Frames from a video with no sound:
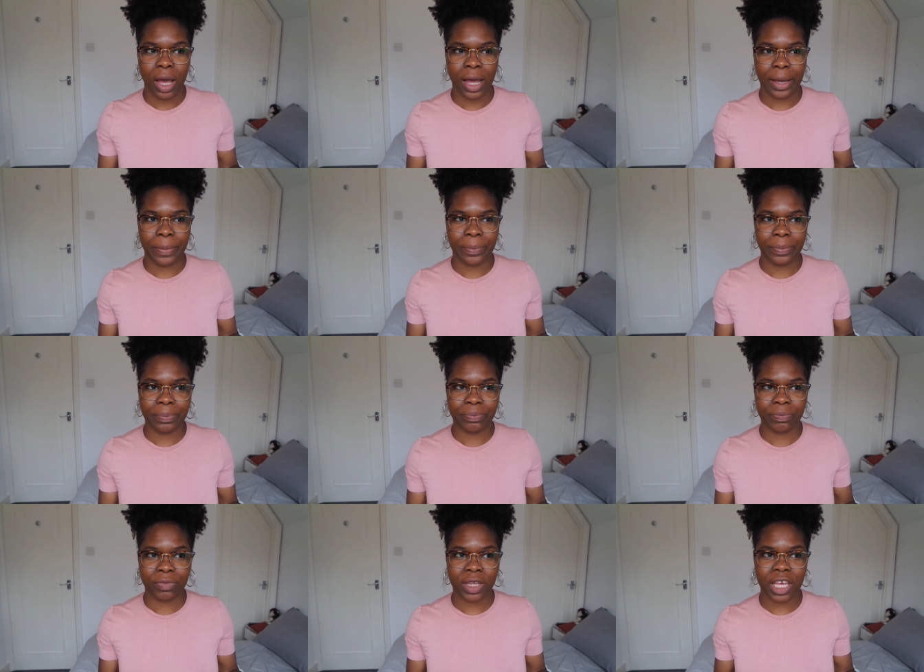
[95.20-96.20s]
um,
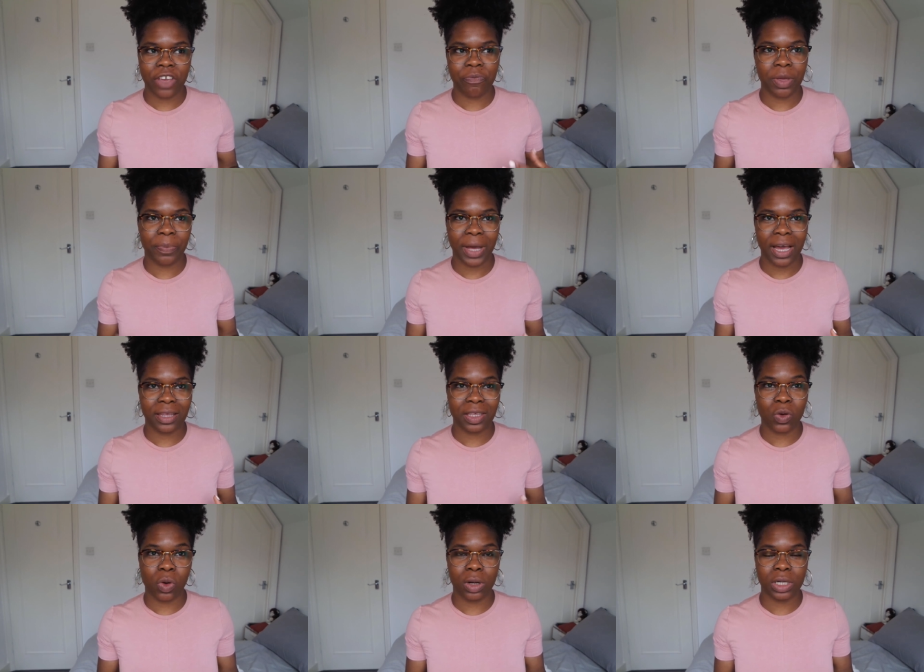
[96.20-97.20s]
give me back
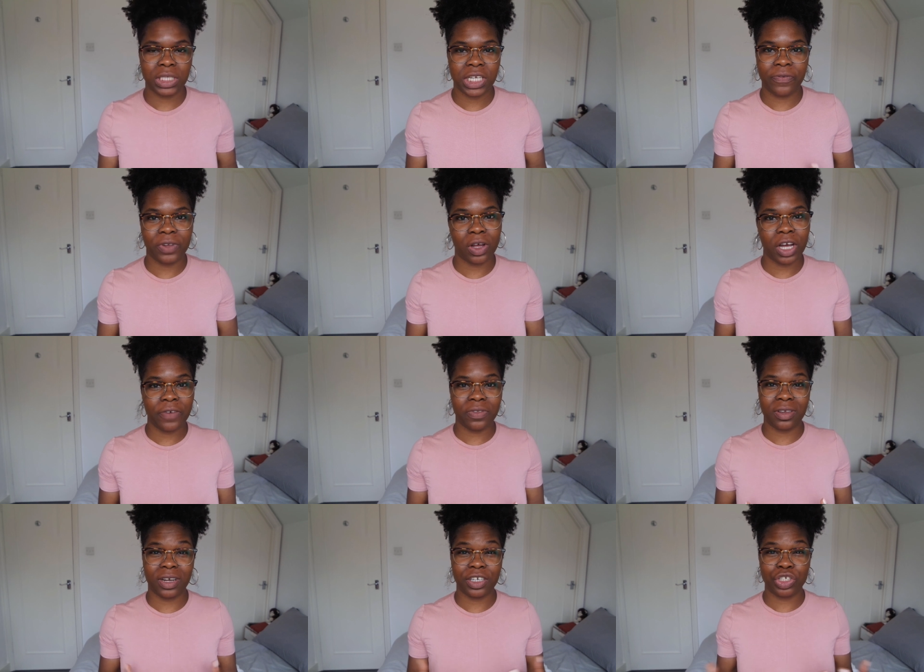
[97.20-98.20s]
the quality of life
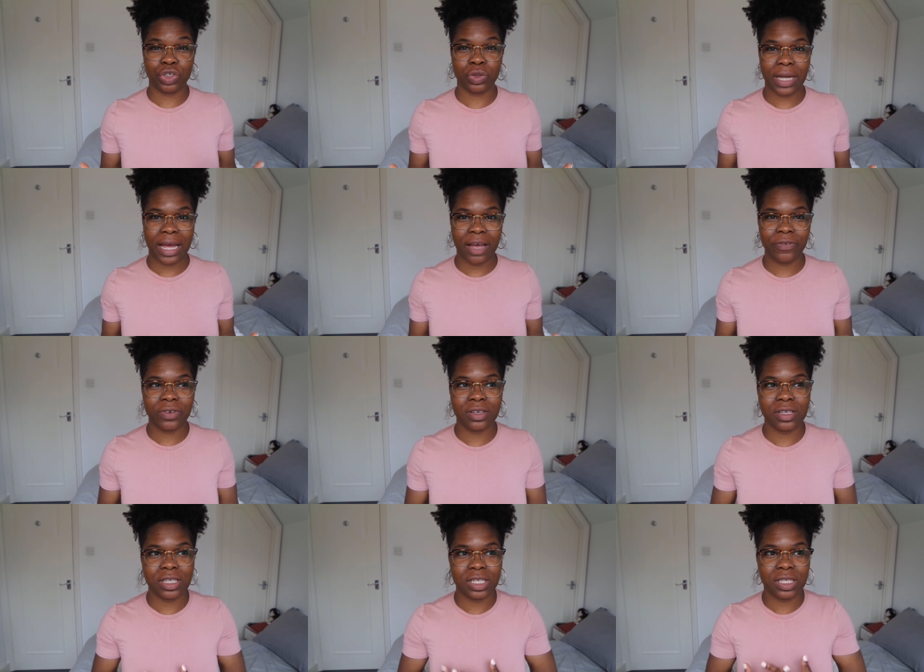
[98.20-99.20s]
that I should have
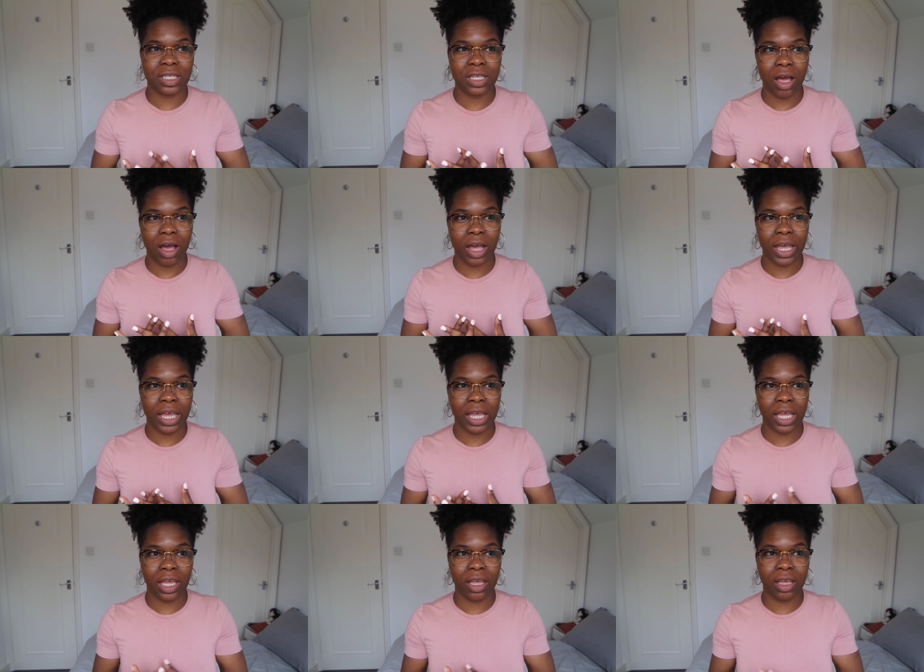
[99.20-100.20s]
because
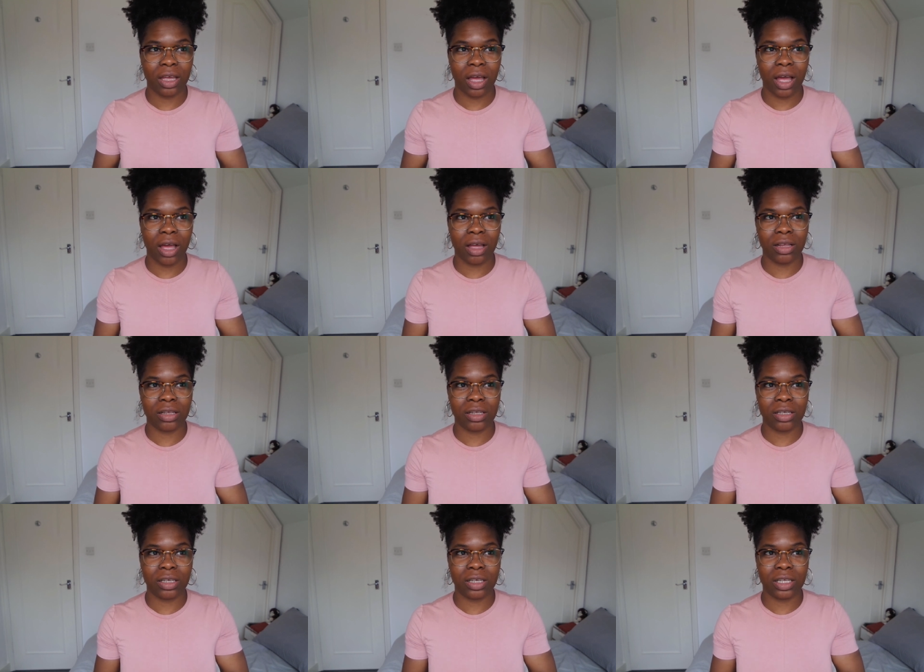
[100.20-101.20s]
I
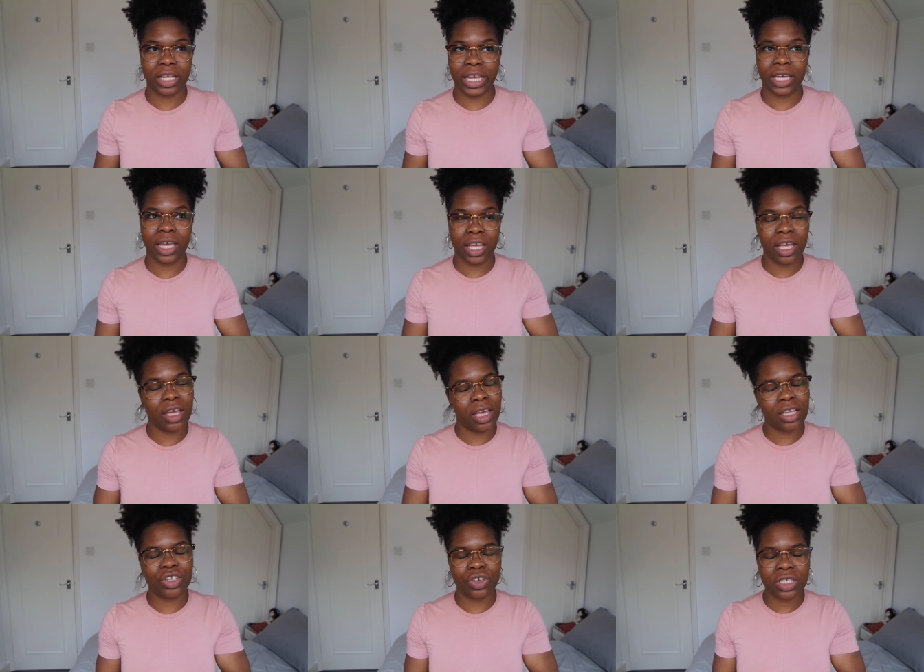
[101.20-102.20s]
like it,
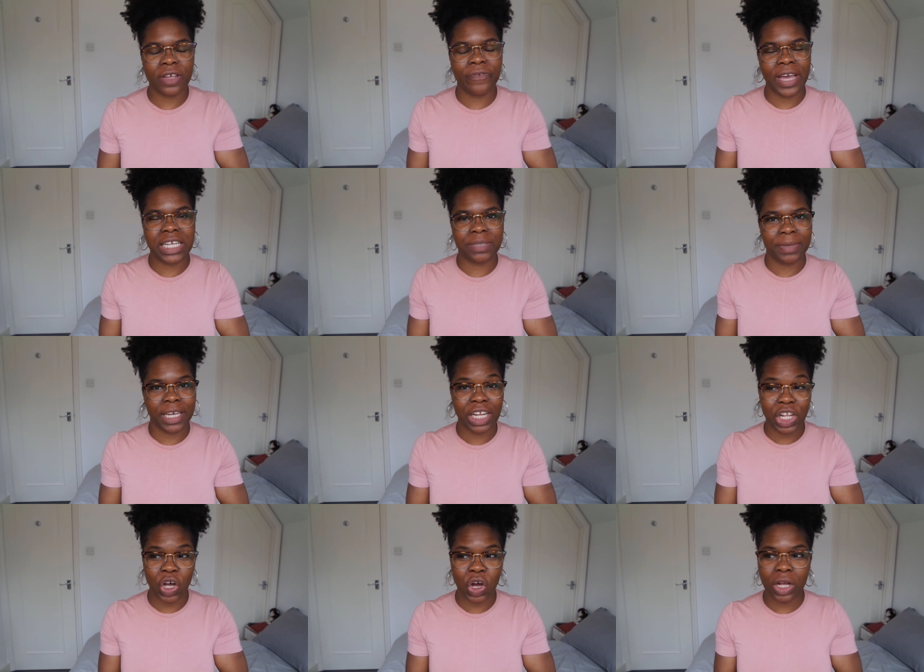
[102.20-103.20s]
it does affect me
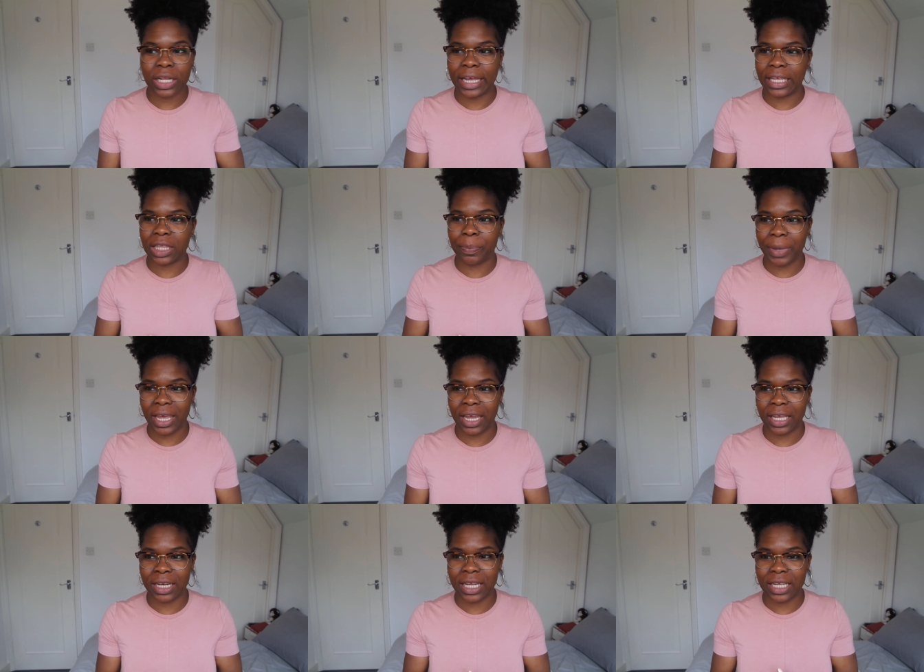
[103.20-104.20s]
a lot like the
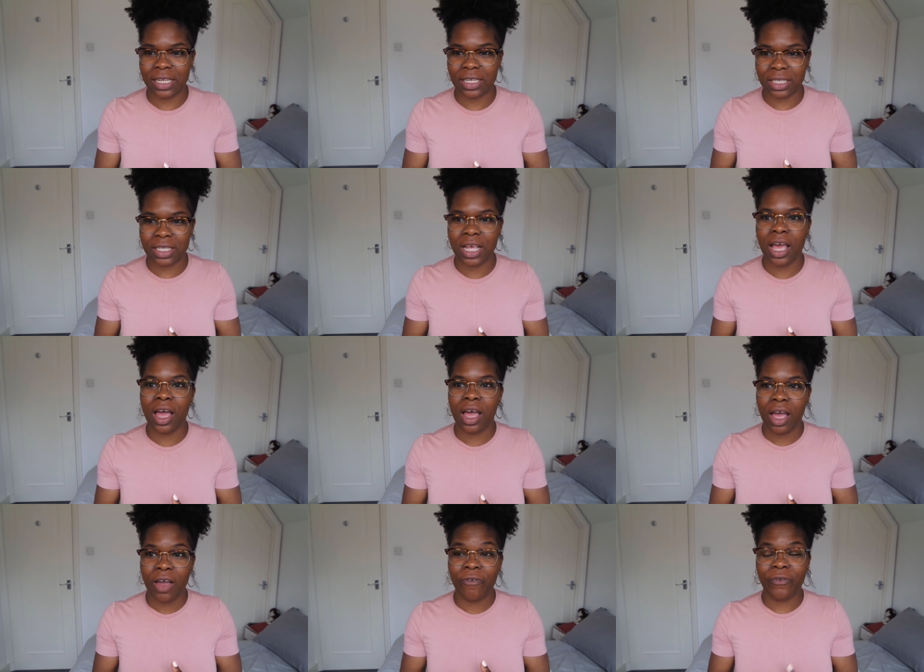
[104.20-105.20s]
pain is
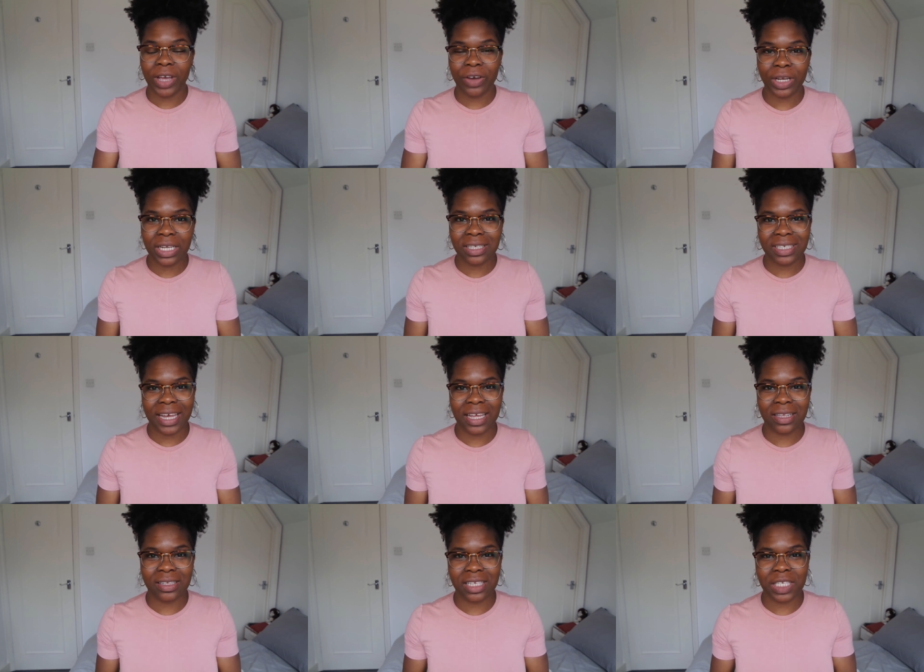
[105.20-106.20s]
very
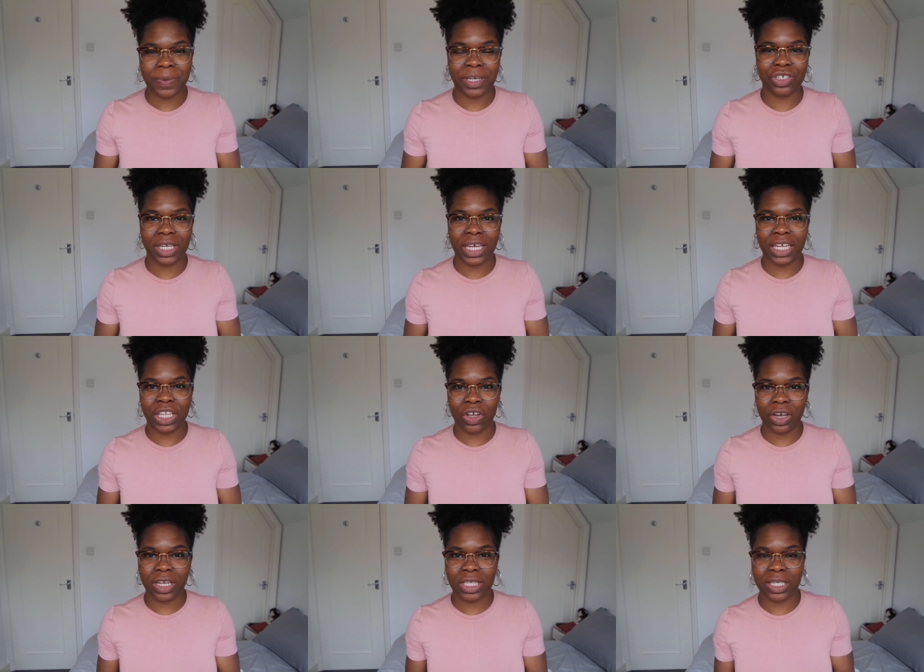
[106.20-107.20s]
intense especially at
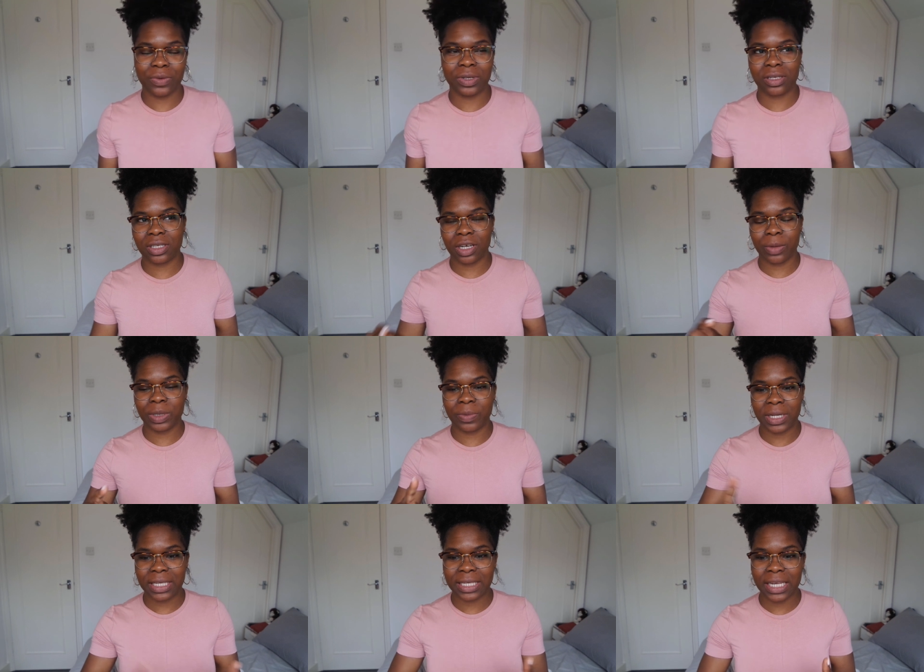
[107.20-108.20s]
night so it disturbs
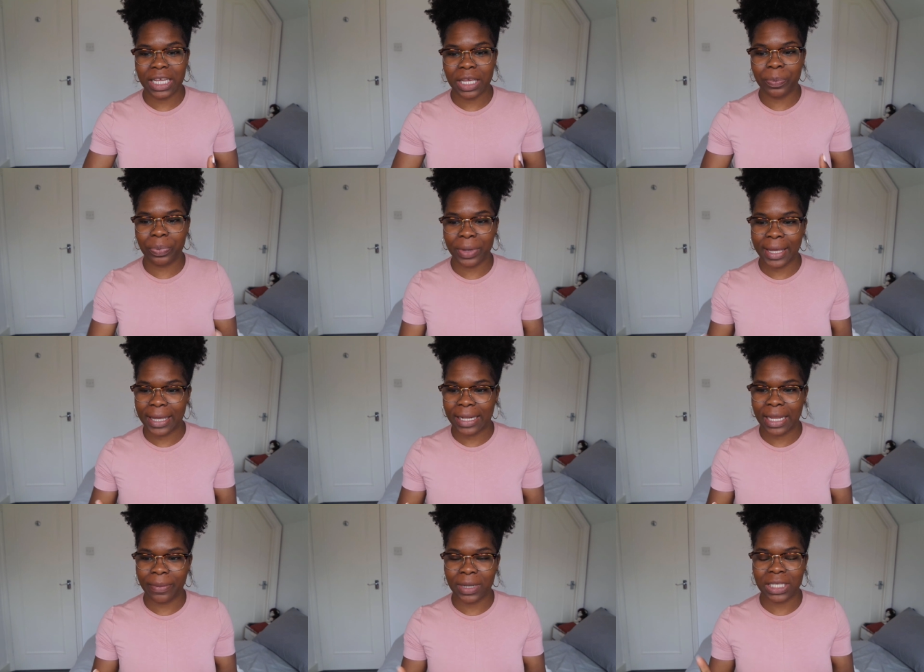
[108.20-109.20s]
my sleep
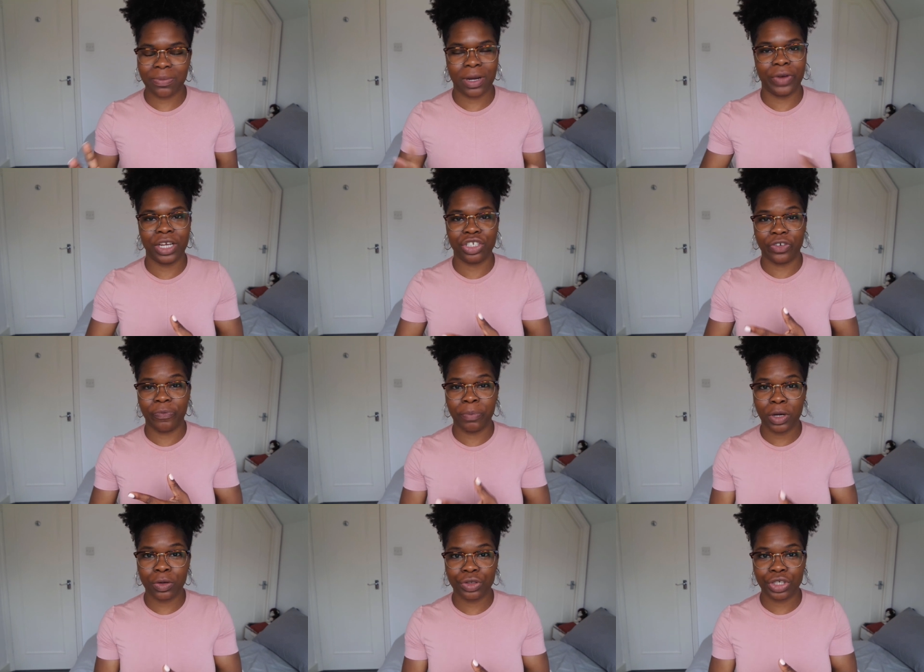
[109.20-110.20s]
it limits my range of
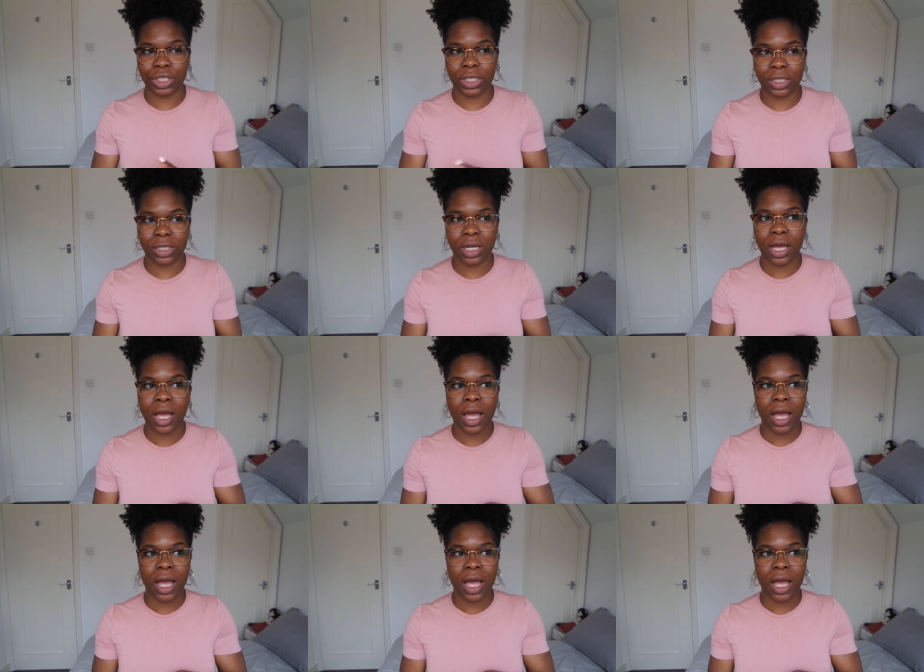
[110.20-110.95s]
motion